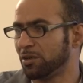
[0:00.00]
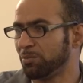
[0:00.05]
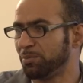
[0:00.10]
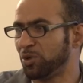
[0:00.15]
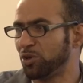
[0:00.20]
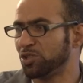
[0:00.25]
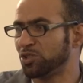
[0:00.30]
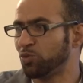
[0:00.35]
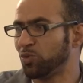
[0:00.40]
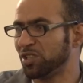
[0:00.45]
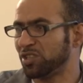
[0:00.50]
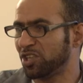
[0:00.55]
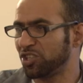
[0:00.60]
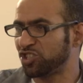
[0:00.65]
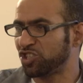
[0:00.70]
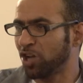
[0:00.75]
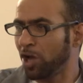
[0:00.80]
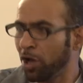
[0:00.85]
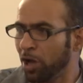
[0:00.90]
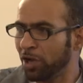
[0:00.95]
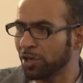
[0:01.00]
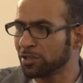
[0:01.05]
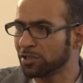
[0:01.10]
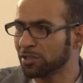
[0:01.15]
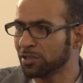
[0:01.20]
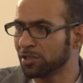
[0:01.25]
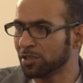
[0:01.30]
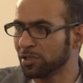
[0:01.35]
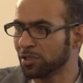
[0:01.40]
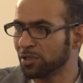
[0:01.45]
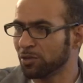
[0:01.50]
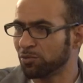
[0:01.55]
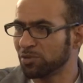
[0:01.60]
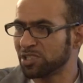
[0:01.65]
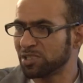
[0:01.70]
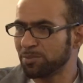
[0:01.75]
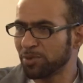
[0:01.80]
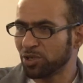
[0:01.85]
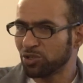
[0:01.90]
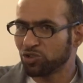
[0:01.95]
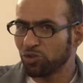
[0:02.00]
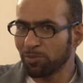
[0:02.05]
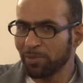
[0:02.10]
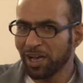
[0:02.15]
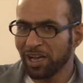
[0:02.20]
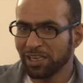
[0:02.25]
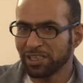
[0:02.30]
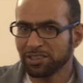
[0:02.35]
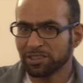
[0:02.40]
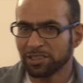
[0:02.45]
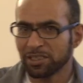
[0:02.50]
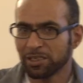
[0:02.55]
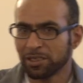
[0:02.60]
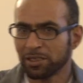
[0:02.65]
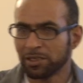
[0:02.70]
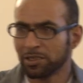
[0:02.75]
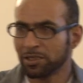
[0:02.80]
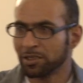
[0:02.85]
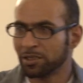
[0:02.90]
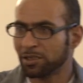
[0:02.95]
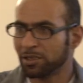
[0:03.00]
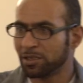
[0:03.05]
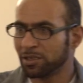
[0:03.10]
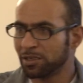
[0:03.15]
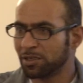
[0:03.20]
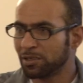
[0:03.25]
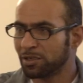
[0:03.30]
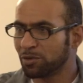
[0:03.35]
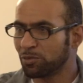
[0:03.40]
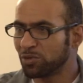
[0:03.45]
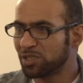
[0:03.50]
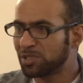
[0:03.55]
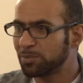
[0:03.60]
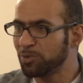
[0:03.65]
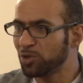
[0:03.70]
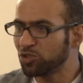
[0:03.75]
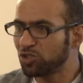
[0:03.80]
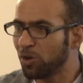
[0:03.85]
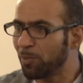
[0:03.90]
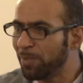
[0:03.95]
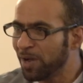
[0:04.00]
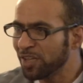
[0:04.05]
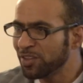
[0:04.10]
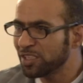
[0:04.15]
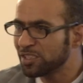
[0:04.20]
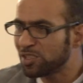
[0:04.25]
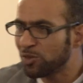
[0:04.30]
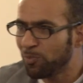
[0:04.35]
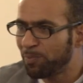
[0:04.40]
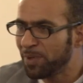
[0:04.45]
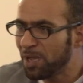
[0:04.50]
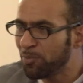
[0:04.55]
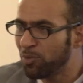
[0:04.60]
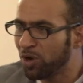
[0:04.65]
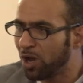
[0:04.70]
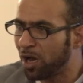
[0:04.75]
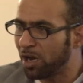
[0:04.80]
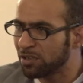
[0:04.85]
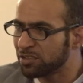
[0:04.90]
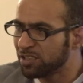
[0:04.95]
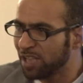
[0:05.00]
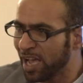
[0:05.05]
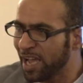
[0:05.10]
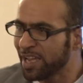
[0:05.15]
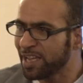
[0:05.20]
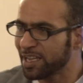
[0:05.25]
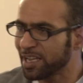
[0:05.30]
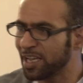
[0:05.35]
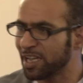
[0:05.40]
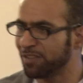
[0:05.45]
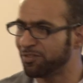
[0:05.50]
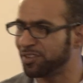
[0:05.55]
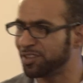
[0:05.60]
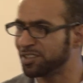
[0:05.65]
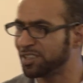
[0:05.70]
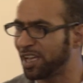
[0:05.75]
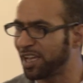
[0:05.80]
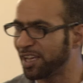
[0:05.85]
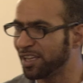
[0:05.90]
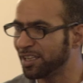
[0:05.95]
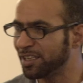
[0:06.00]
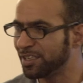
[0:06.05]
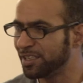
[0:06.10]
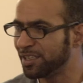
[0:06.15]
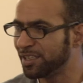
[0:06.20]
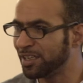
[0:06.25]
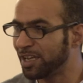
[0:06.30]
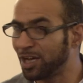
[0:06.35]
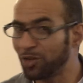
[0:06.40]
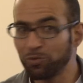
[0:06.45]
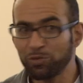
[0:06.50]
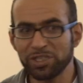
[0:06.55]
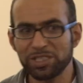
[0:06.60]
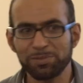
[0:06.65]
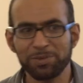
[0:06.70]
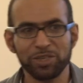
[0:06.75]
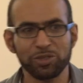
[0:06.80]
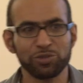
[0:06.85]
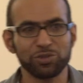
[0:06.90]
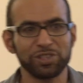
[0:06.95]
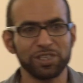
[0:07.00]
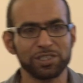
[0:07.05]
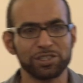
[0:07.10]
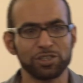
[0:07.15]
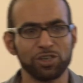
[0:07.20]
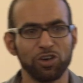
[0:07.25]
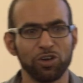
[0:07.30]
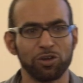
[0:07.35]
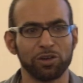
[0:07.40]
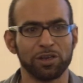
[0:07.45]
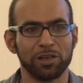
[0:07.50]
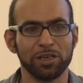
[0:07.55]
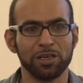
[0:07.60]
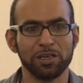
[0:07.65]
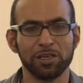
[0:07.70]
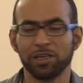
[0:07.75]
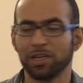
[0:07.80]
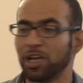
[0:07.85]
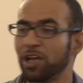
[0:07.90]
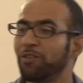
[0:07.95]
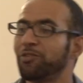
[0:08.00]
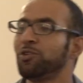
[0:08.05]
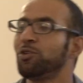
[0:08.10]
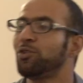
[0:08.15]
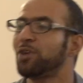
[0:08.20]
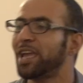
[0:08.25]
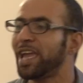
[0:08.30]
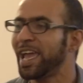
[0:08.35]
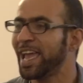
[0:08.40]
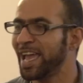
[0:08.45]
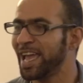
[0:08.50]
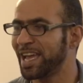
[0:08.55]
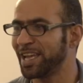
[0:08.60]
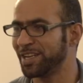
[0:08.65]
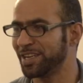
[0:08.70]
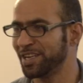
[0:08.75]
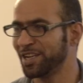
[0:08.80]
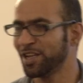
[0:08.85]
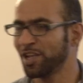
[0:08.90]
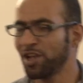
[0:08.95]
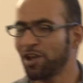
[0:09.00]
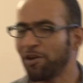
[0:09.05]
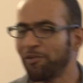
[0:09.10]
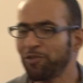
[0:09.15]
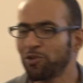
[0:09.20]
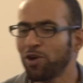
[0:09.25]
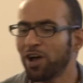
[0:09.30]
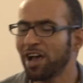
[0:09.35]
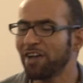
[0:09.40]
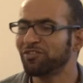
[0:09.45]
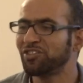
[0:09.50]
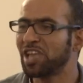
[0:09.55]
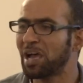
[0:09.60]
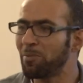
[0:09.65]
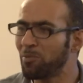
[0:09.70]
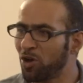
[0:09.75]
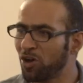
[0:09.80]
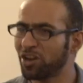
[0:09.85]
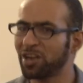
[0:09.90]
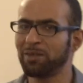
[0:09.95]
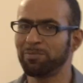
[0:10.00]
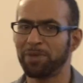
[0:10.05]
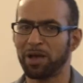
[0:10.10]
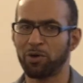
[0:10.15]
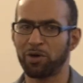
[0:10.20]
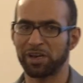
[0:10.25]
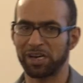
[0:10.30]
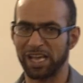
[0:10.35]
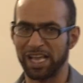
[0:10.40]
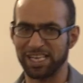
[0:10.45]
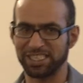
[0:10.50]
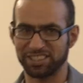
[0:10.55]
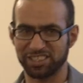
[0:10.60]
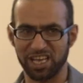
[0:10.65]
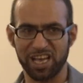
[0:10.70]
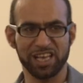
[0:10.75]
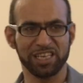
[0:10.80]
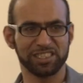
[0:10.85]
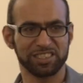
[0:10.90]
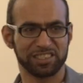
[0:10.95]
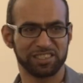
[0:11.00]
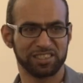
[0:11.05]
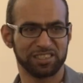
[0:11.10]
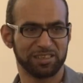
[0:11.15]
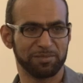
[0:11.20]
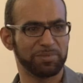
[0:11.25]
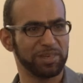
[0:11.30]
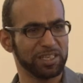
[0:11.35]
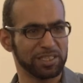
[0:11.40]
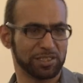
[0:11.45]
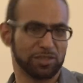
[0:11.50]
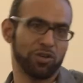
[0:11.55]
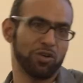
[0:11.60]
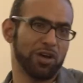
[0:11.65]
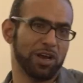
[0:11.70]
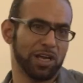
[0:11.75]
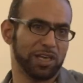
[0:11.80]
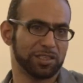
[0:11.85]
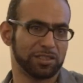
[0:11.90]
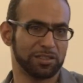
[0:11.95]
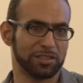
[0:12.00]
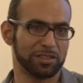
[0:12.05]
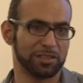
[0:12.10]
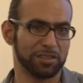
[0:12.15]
Because we touch heart, we speak to mind, we speak to bodies of people are dying every day, and we speak to their soul. If you can, if you have the moral power as us, please go ahead.